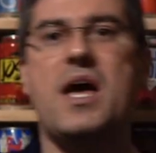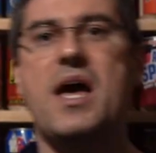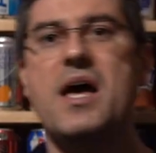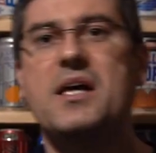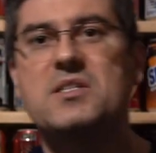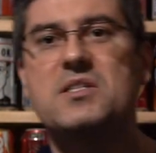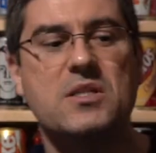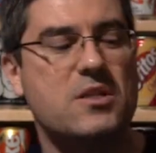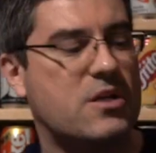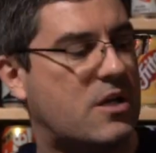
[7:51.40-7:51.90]

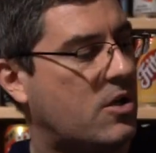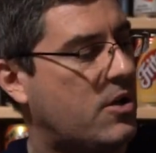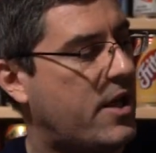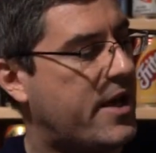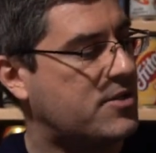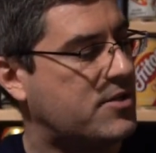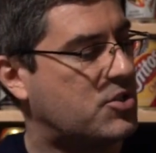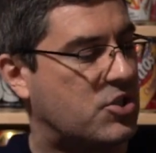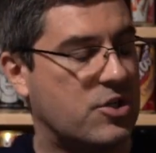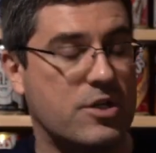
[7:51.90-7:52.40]
add to the
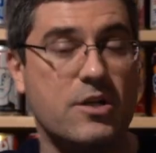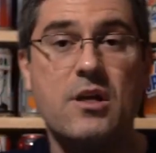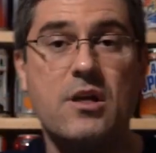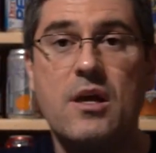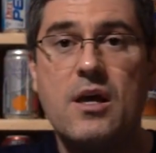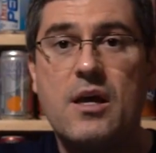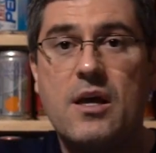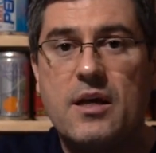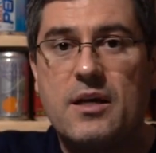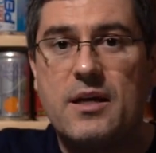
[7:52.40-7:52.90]
collection.
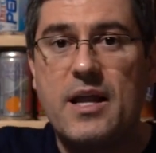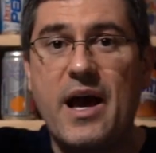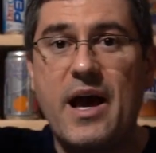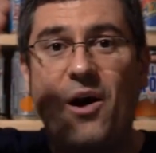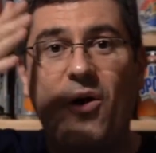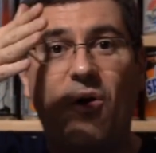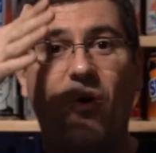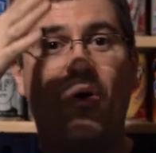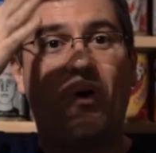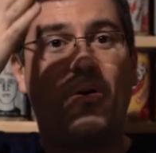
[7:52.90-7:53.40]

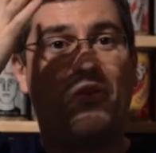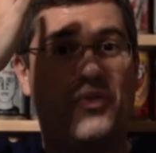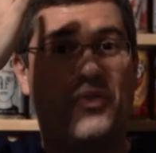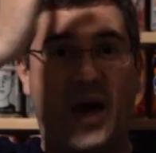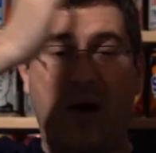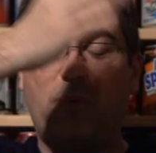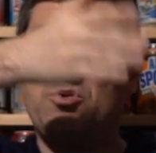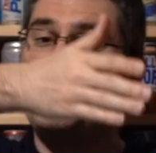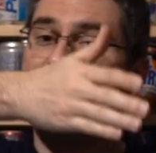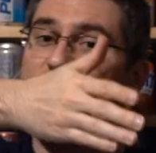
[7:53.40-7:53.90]
Now,
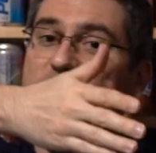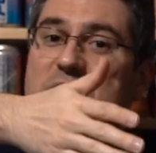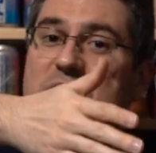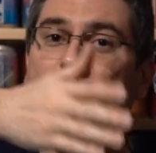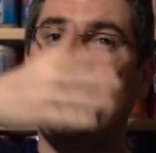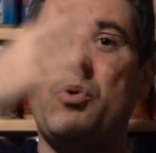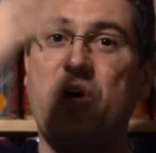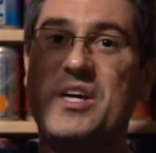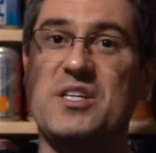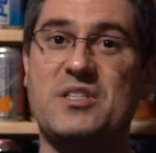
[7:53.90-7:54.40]
that was 5th
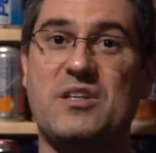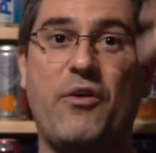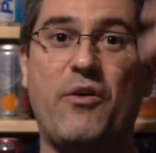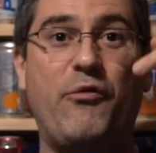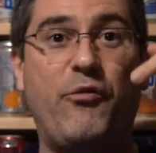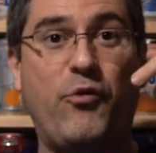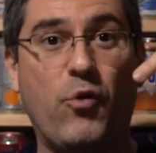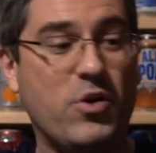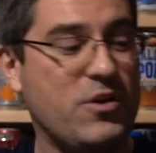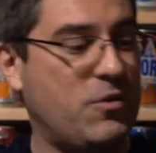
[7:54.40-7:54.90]
place.
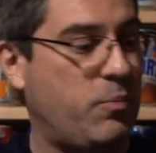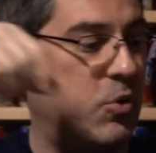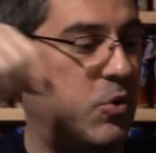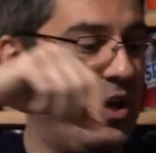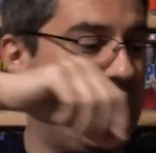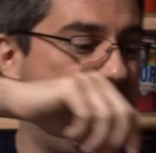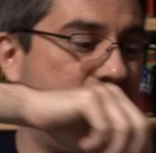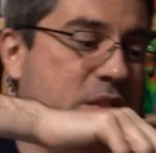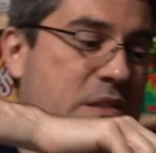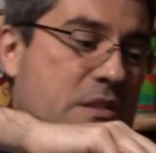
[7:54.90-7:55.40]
4th
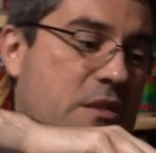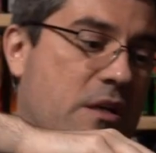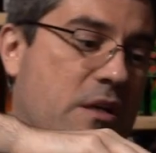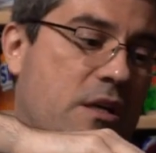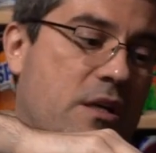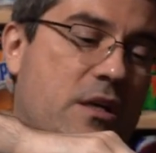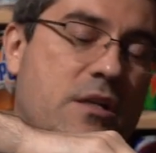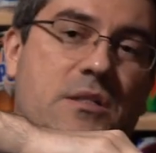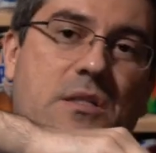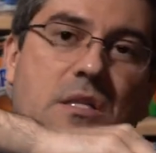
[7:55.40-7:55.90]
place
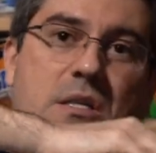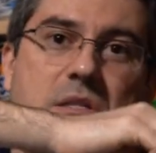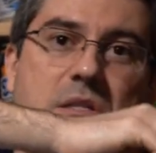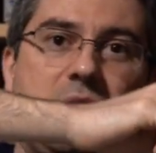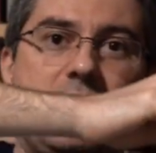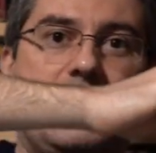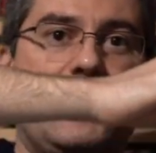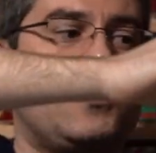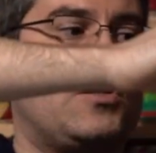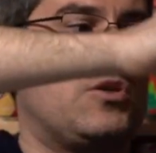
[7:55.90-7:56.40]
is its
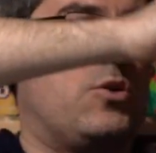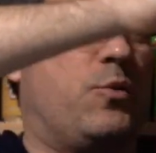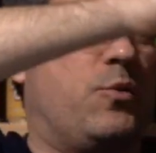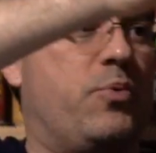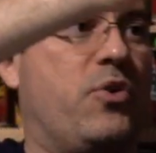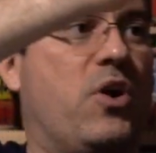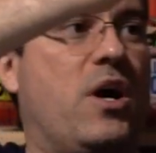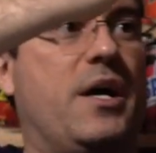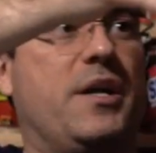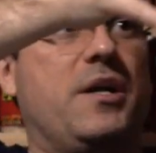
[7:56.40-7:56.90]
sister
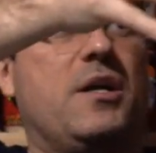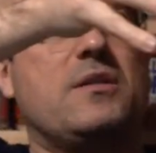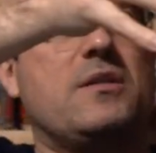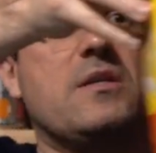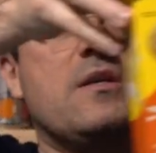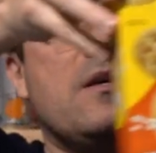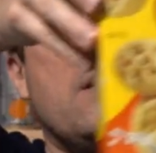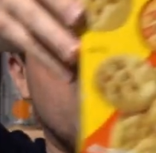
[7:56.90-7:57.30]
product.